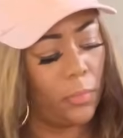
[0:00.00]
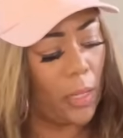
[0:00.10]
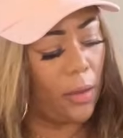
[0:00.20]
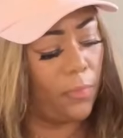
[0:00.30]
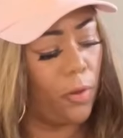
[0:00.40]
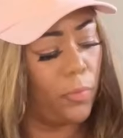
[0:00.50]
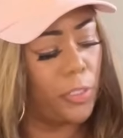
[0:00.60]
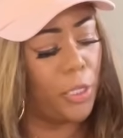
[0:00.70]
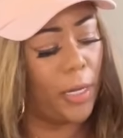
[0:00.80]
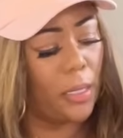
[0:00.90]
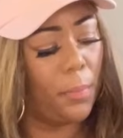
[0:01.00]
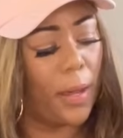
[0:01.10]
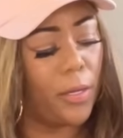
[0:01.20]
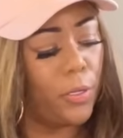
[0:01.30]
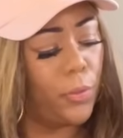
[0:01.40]
They feel rejected
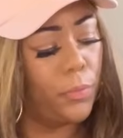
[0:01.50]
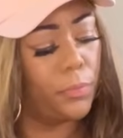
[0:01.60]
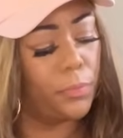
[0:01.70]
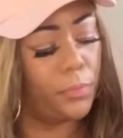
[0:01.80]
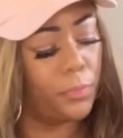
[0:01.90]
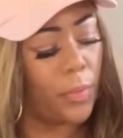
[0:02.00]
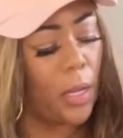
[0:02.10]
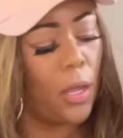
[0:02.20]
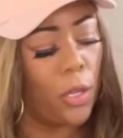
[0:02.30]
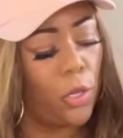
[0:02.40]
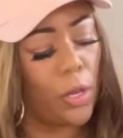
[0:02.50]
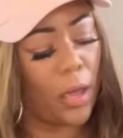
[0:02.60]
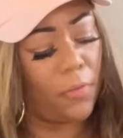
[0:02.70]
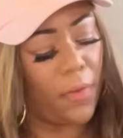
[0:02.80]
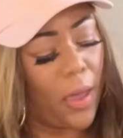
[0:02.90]
by you. You
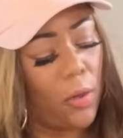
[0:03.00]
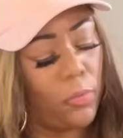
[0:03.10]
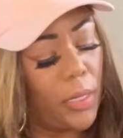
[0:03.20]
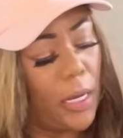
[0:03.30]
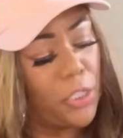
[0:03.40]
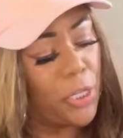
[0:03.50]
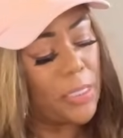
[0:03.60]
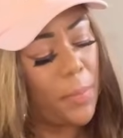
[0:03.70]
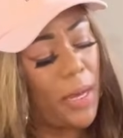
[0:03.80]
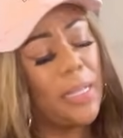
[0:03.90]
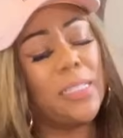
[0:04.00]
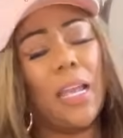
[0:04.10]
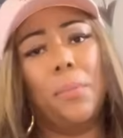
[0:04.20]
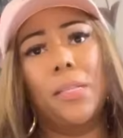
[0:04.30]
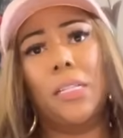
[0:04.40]
got foundation. Somebody's
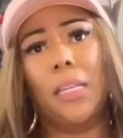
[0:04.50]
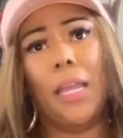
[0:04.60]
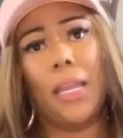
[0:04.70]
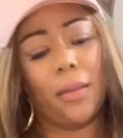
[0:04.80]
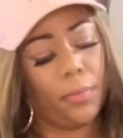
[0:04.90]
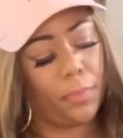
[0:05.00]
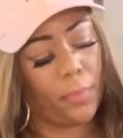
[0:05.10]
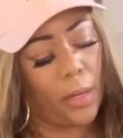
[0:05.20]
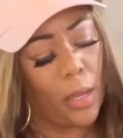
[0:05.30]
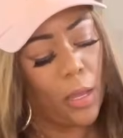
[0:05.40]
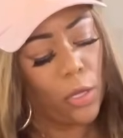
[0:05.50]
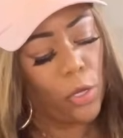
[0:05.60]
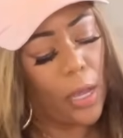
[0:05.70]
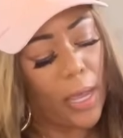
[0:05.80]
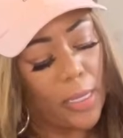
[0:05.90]
name is Lynn.
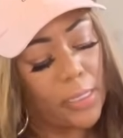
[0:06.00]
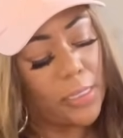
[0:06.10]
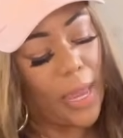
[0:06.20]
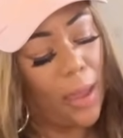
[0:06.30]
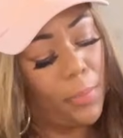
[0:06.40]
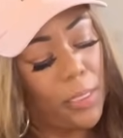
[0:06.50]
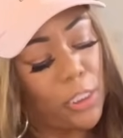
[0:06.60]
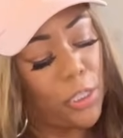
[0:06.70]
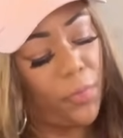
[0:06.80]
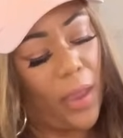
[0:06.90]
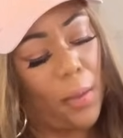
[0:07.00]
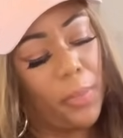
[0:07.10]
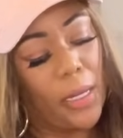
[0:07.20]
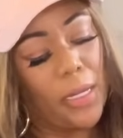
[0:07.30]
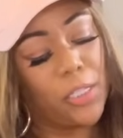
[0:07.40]
You got established,
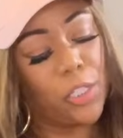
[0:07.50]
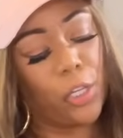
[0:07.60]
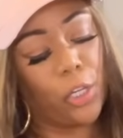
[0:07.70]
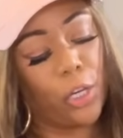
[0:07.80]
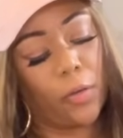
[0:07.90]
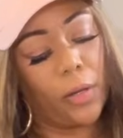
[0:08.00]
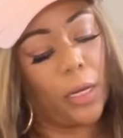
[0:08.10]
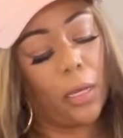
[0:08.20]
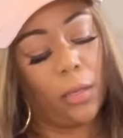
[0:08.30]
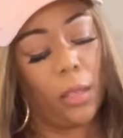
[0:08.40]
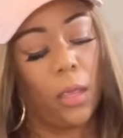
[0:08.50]
family, and security.